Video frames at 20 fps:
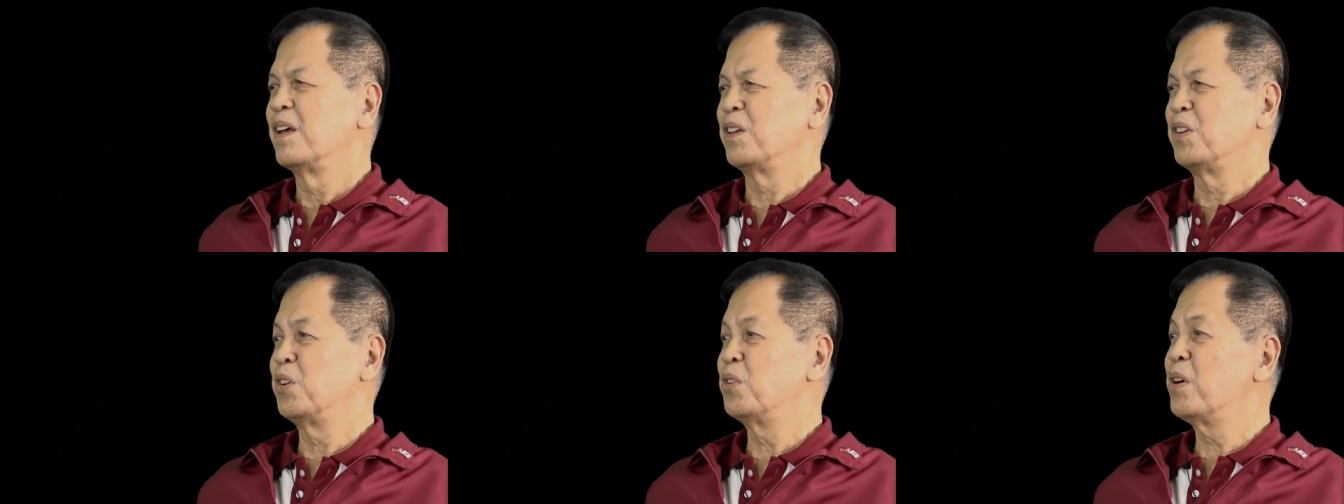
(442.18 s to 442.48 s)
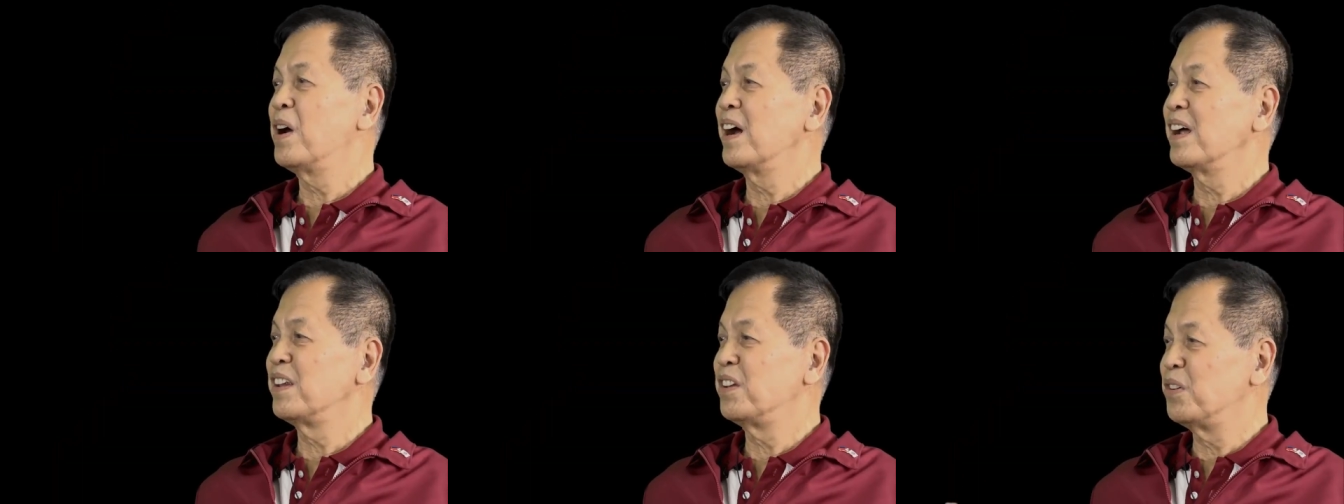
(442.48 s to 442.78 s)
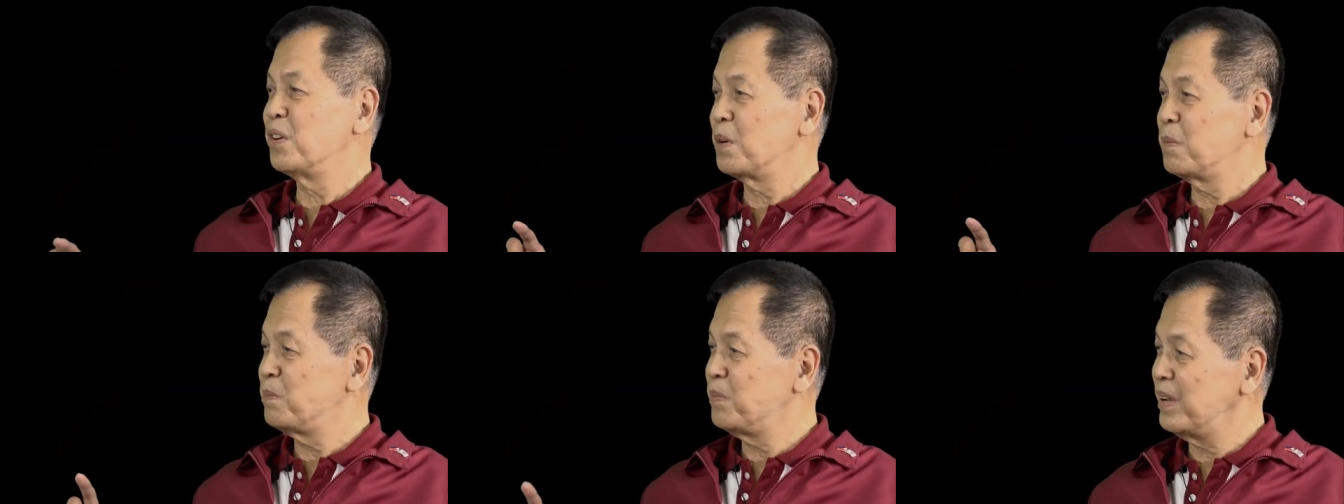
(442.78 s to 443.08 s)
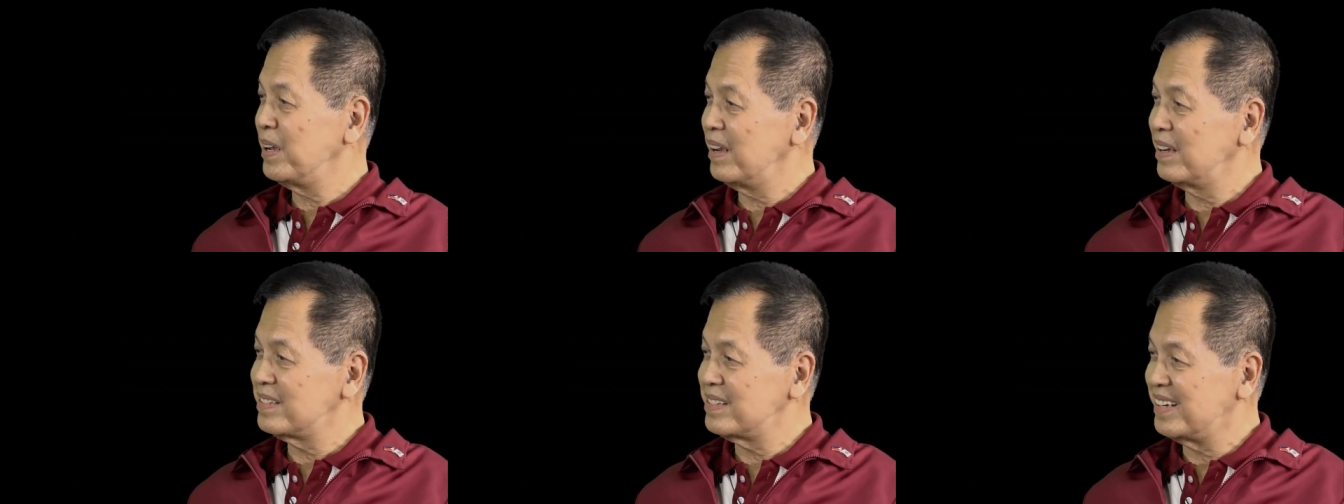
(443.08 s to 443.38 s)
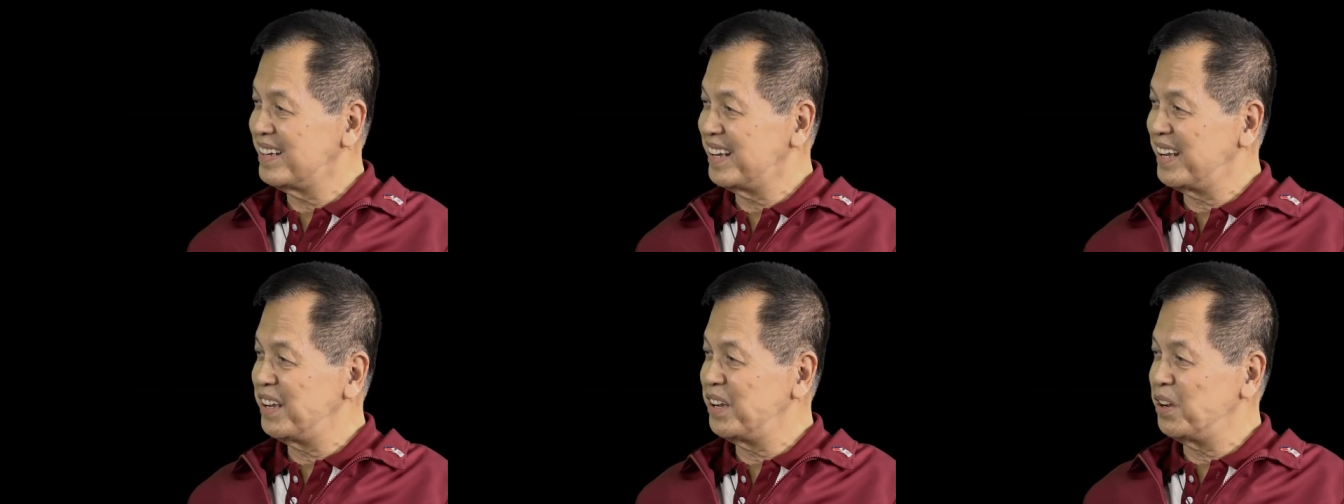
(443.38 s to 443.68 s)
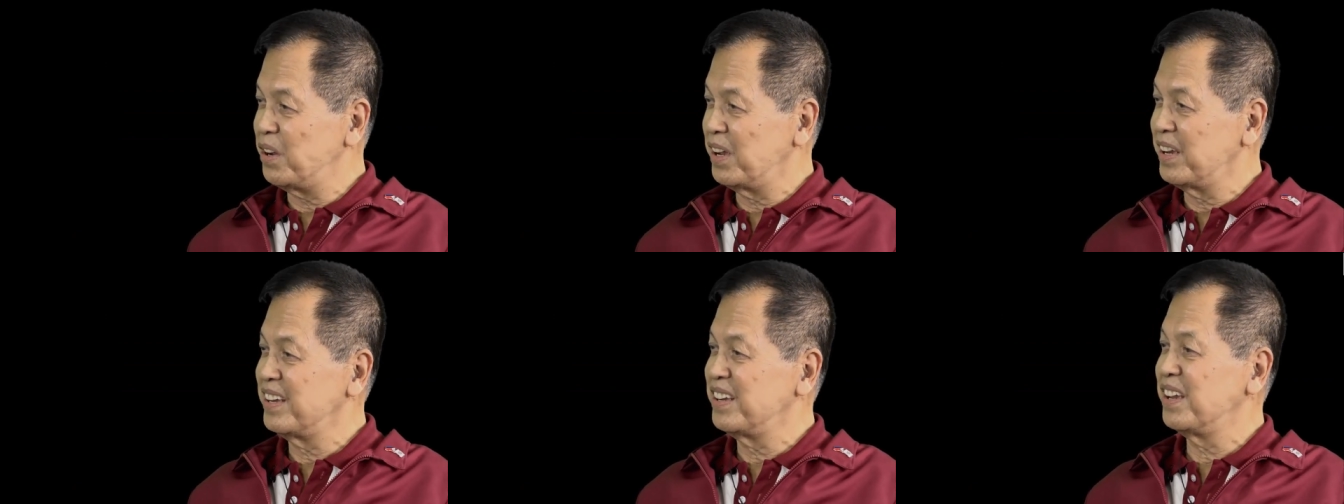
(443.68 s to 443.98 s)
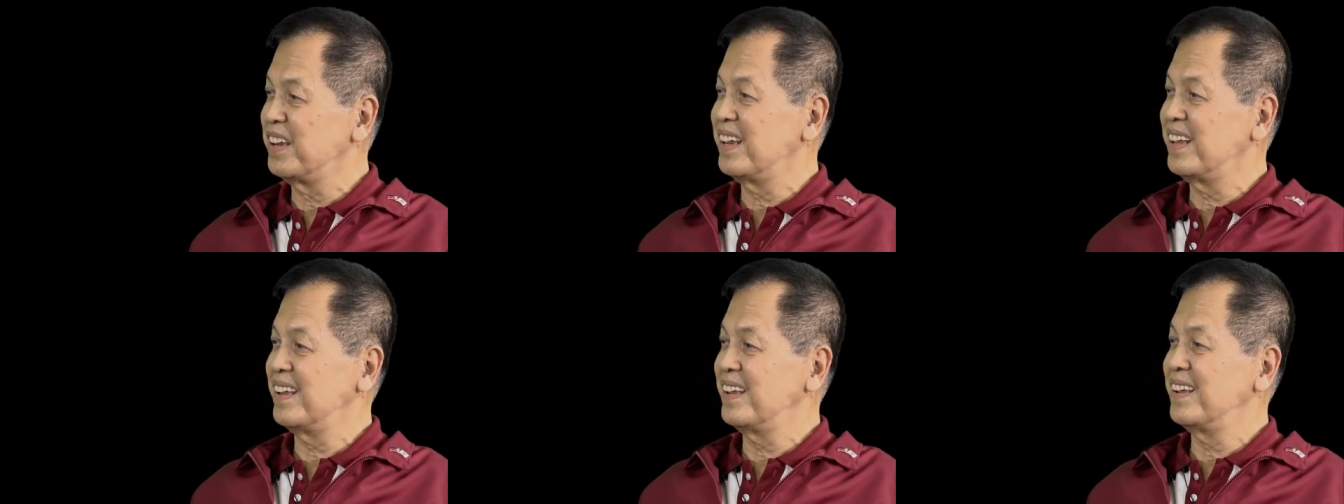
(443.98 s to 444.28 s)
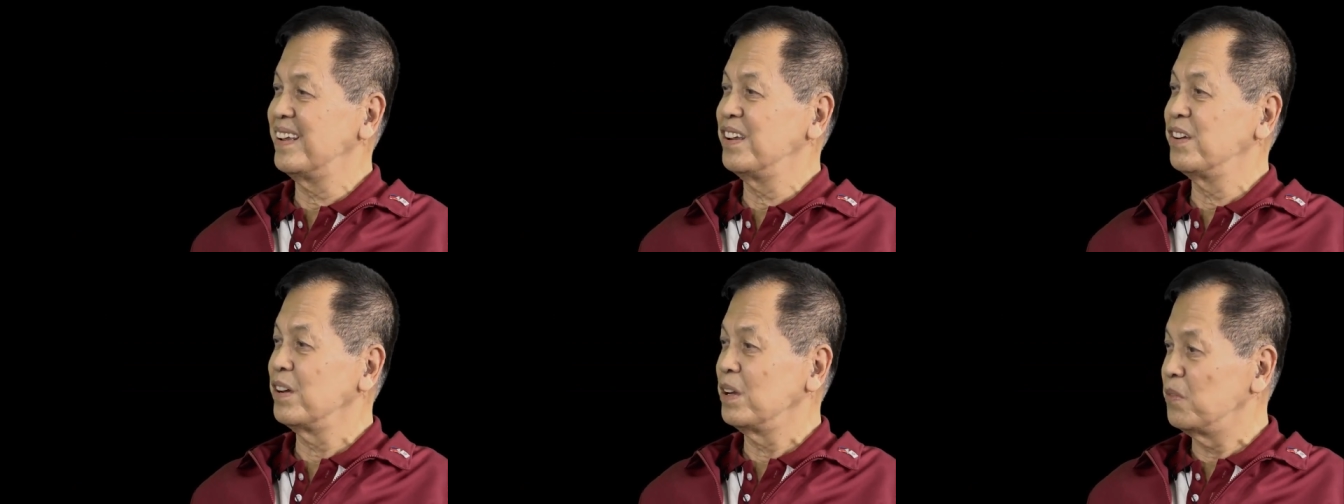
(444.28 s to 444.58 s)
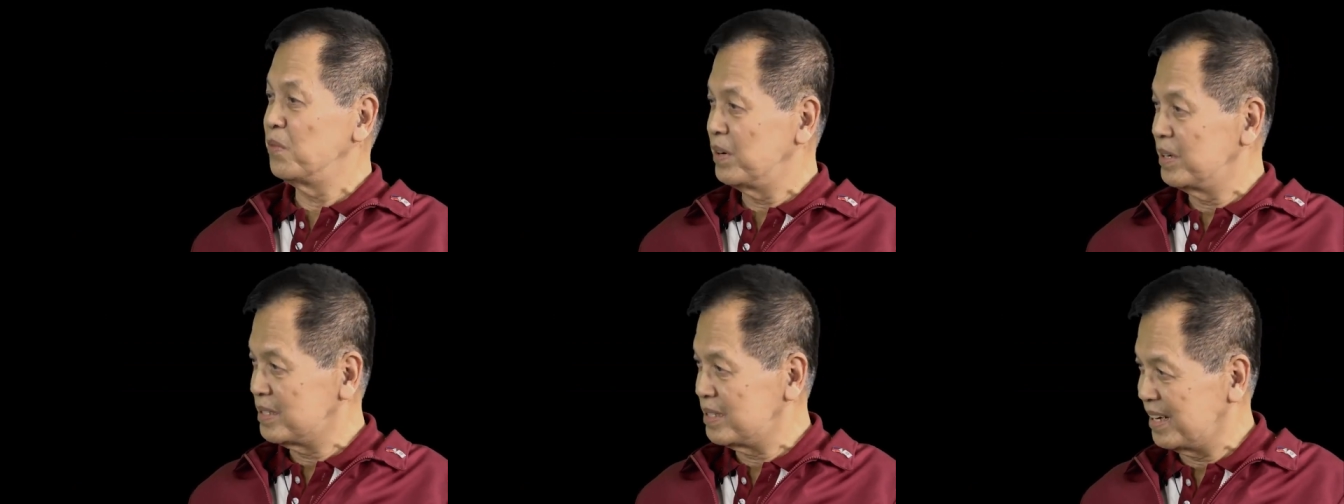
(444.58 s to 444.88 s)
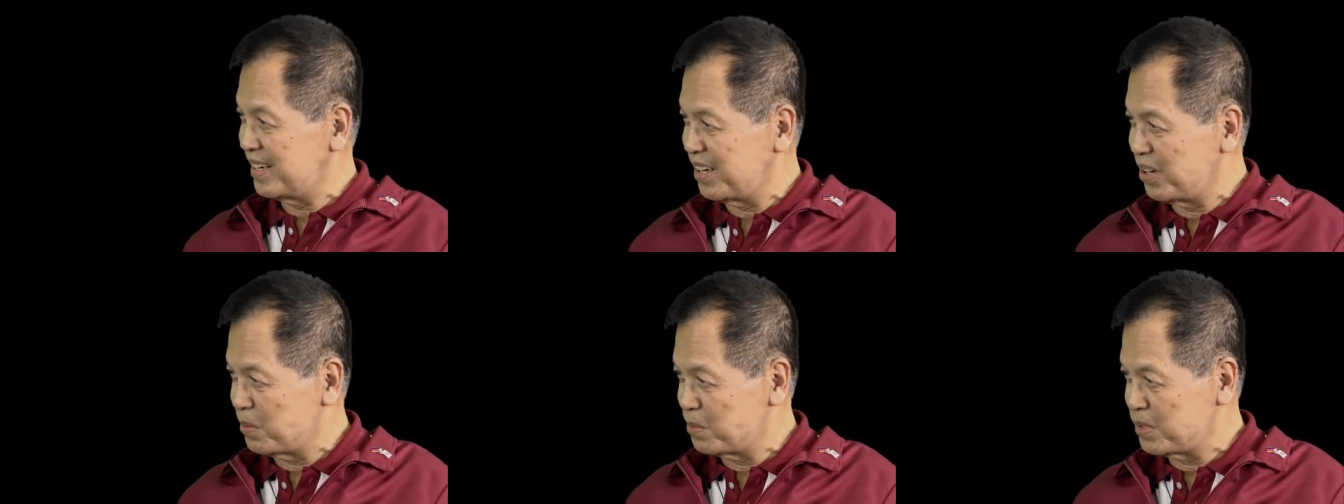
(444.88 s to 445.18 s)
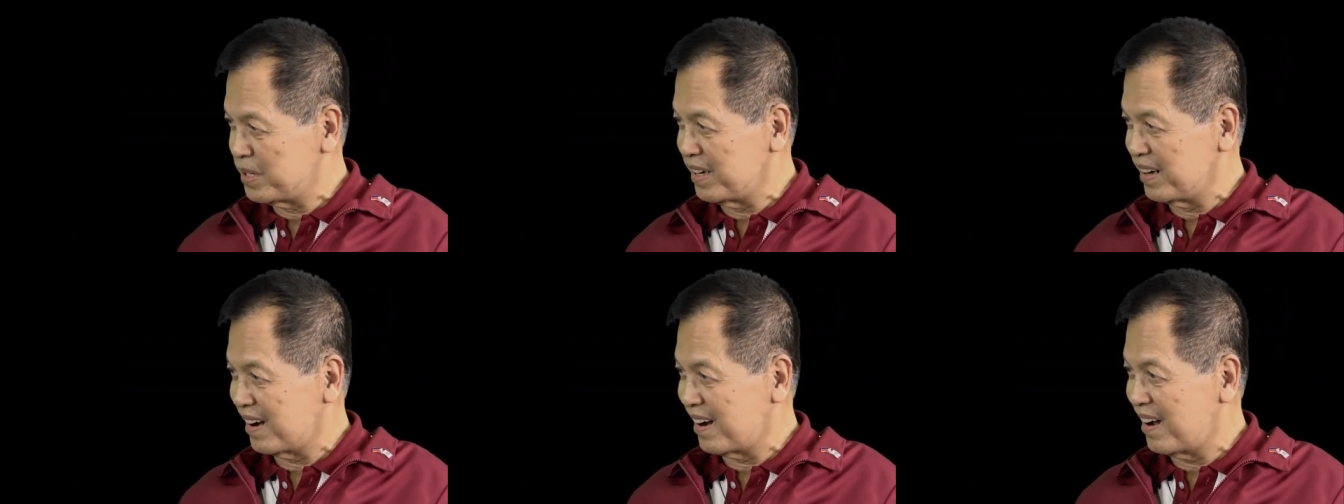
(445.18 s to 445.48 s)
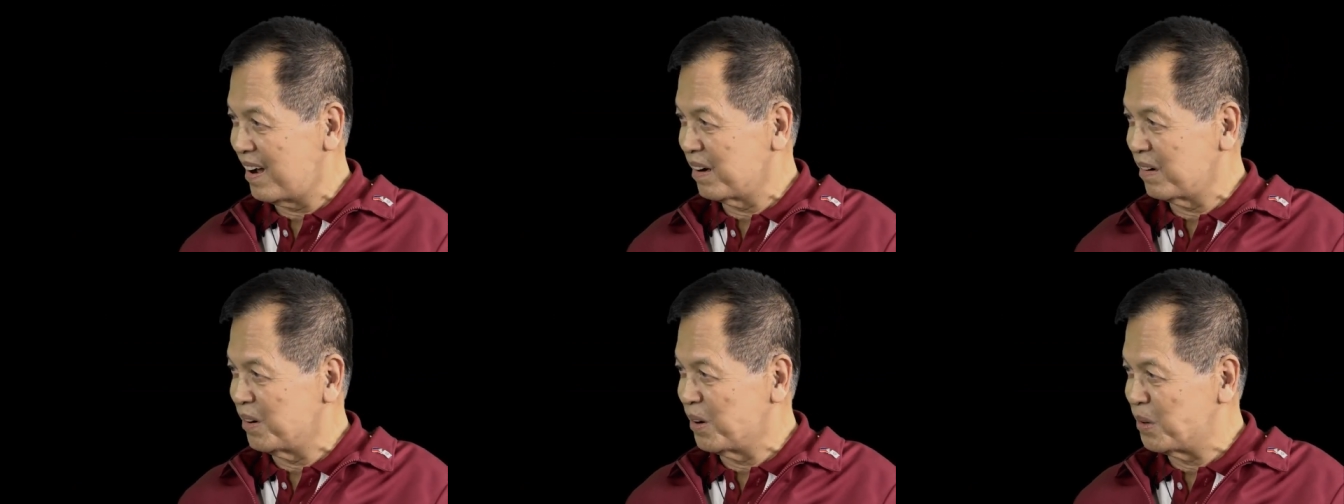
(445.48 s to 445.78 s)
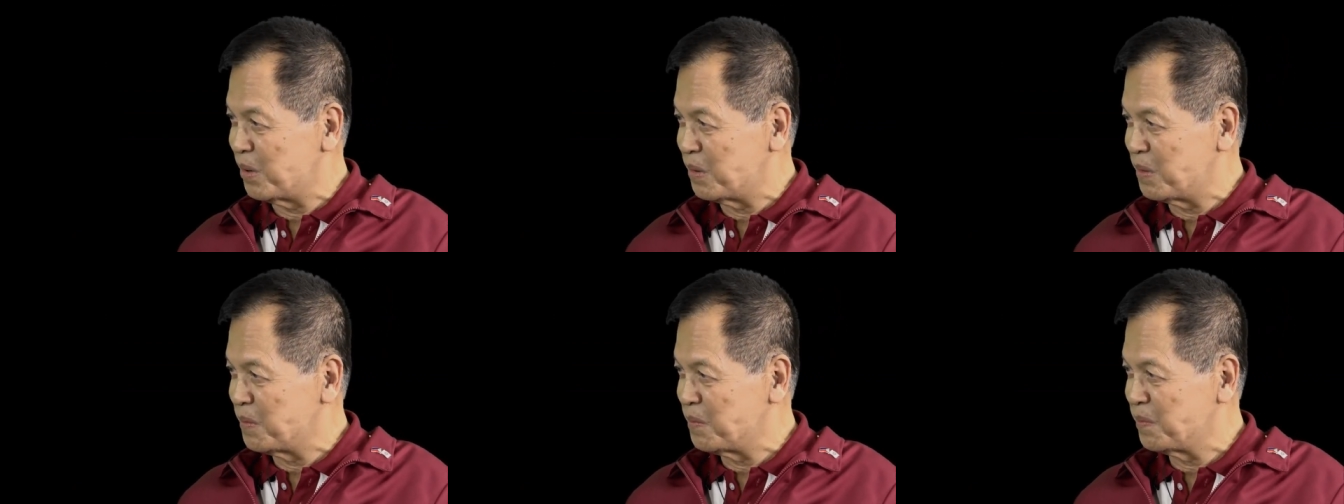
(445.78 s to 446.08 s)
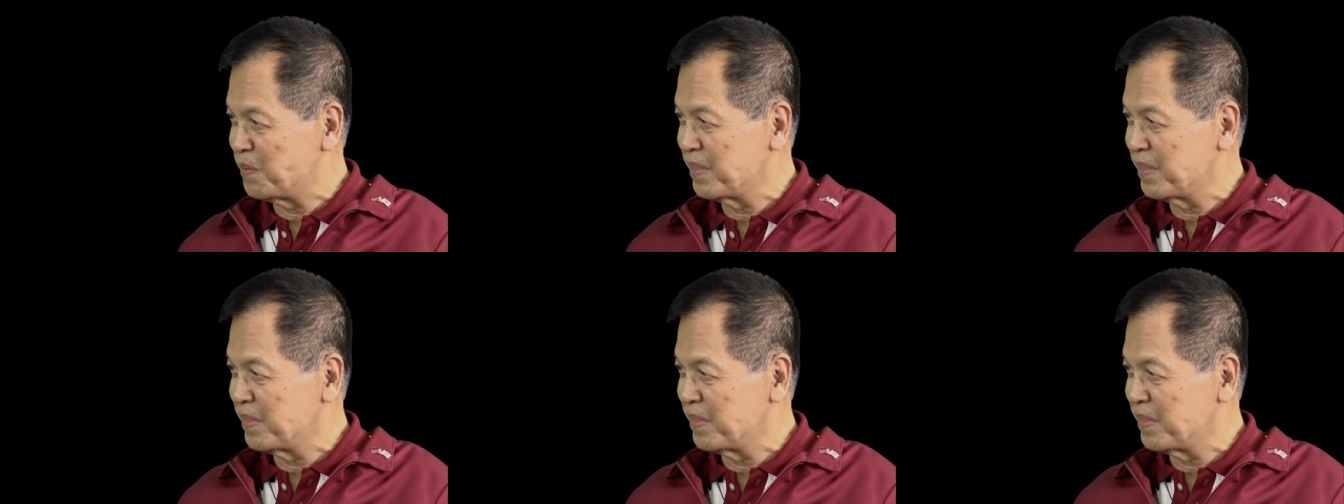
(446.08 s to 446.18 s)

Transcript: You had your PhD in the University of Chicago,